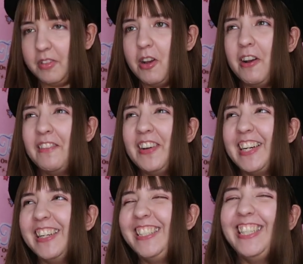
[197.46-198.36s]
Oh my
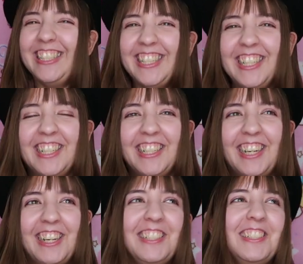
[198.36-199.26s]
gosh!
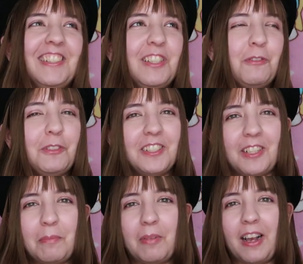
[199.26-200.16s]
I saw the first
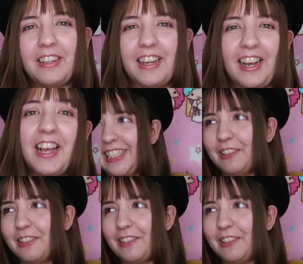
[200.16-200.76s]
alpaca.